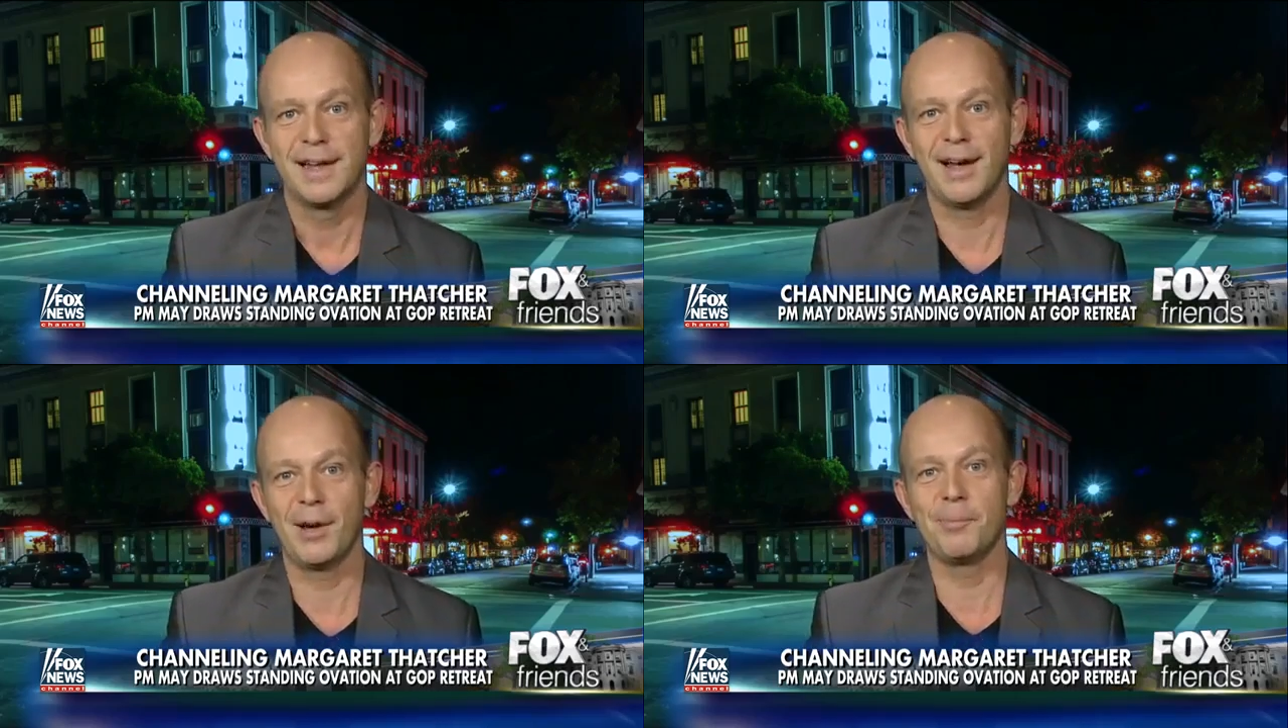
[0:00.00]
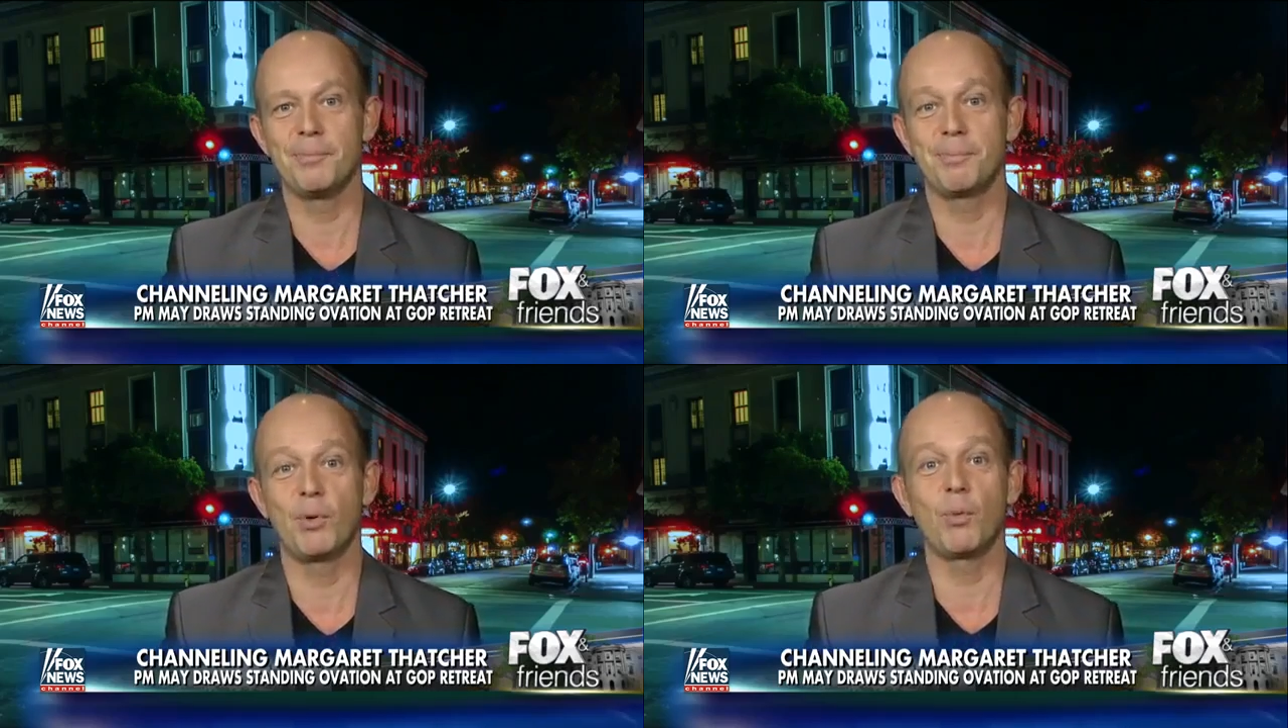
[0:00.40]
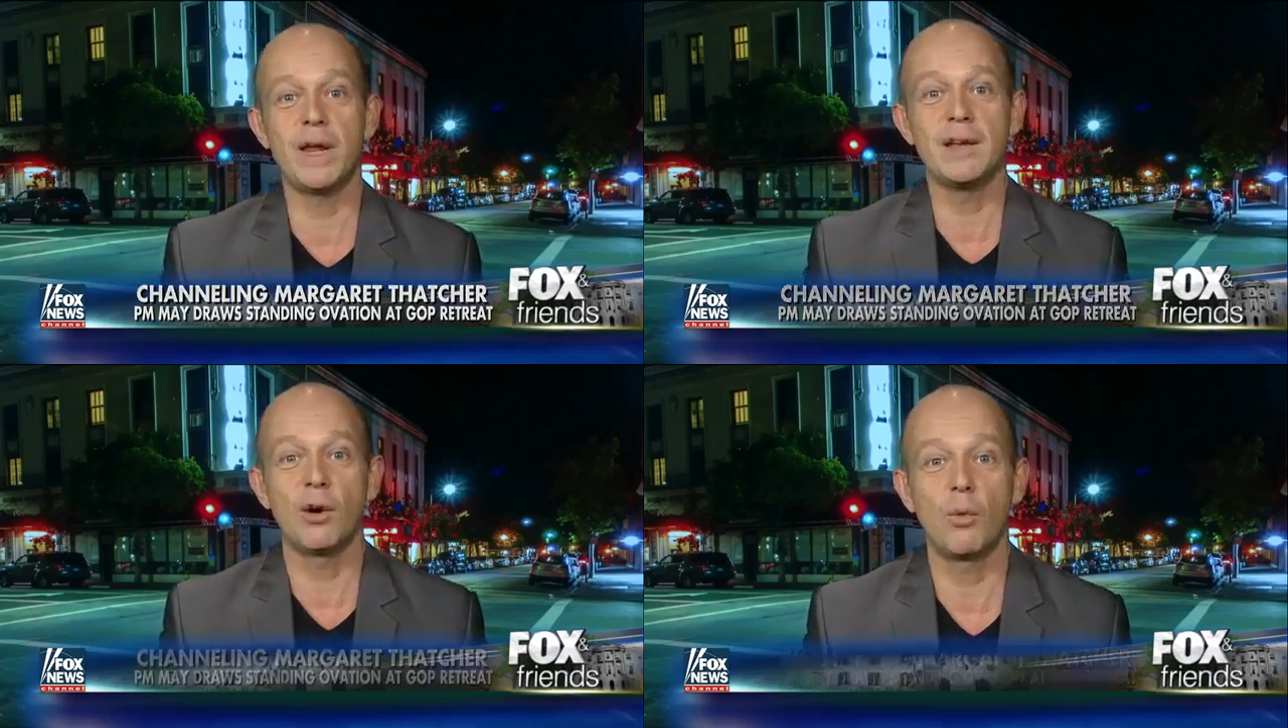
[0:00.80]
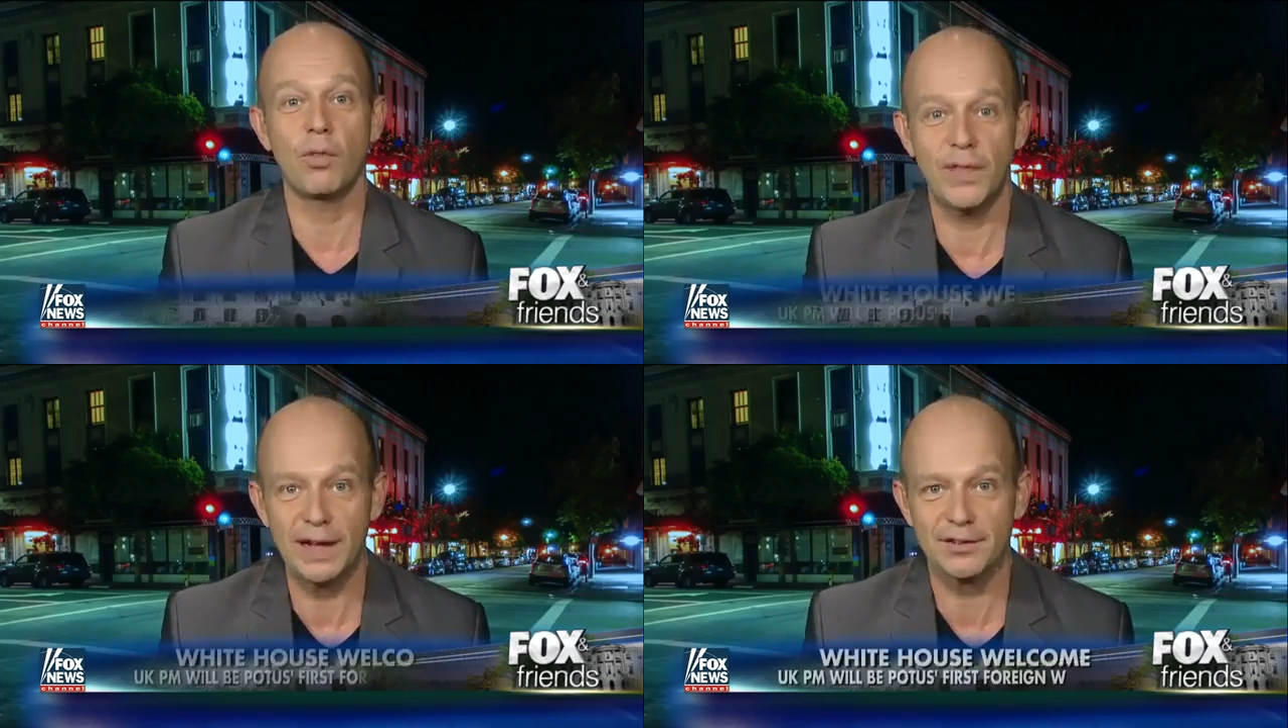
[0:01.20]
But we know
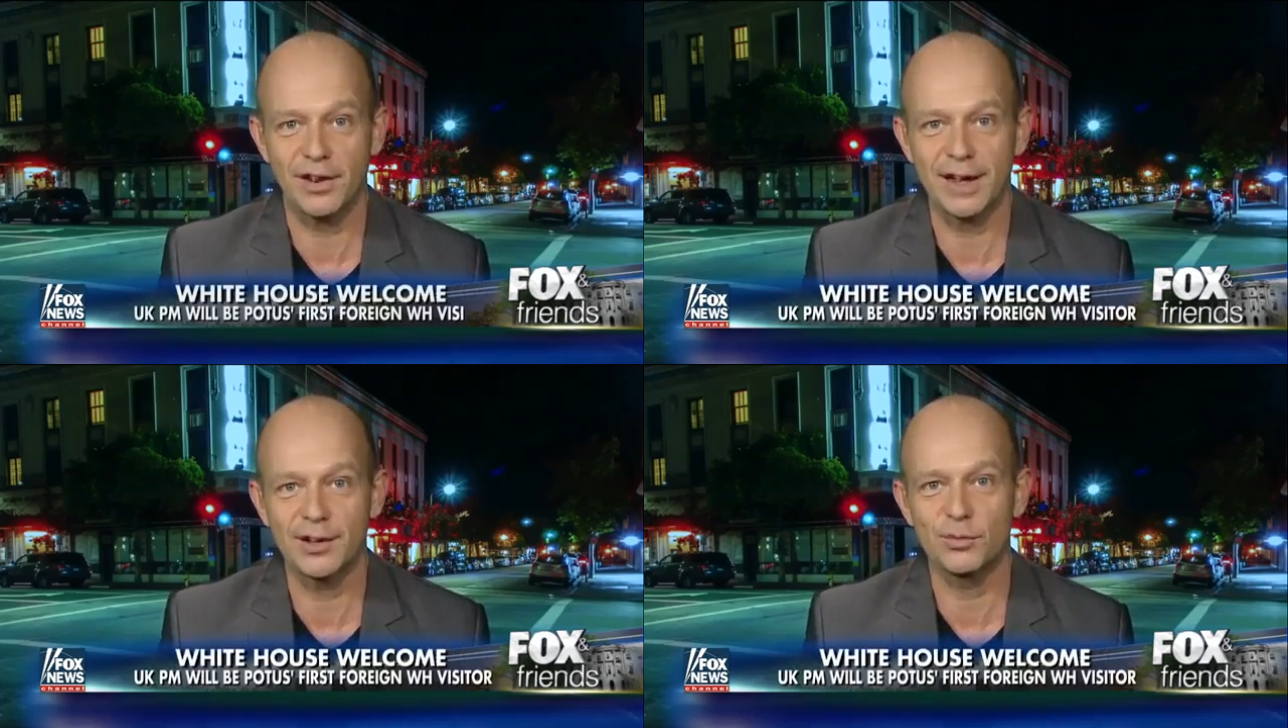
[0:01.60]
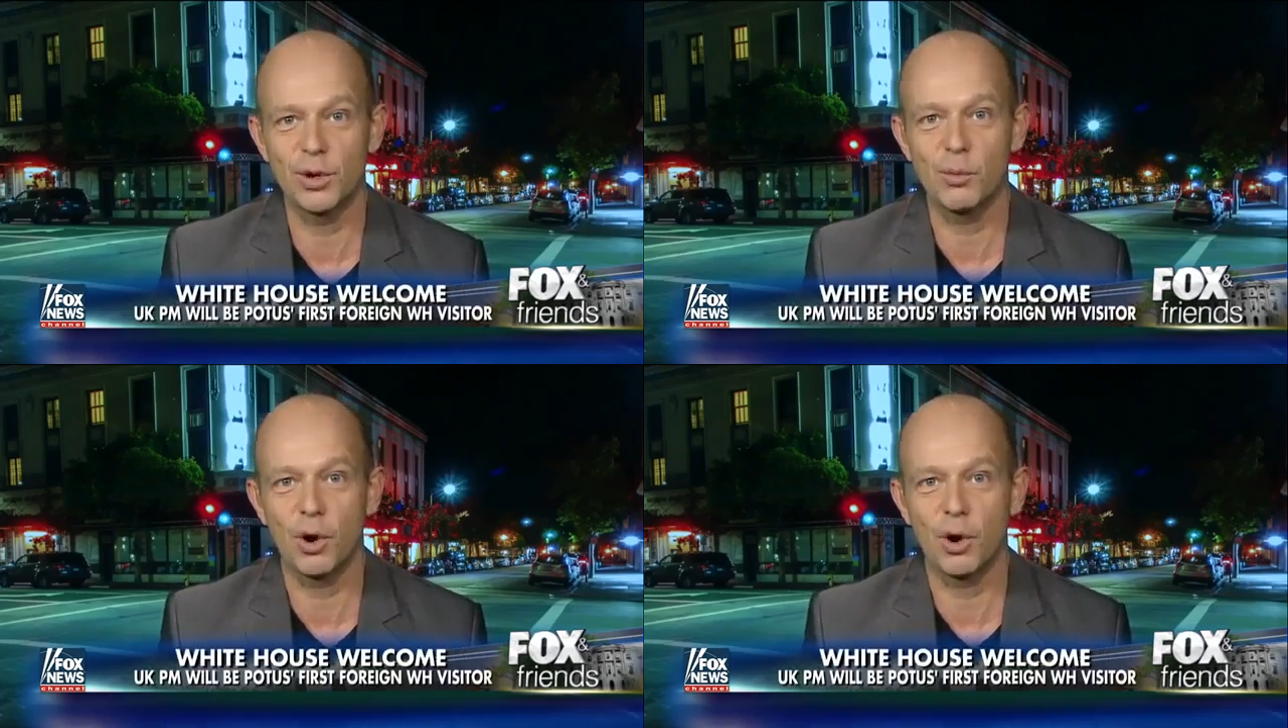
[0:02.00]
what that's like because we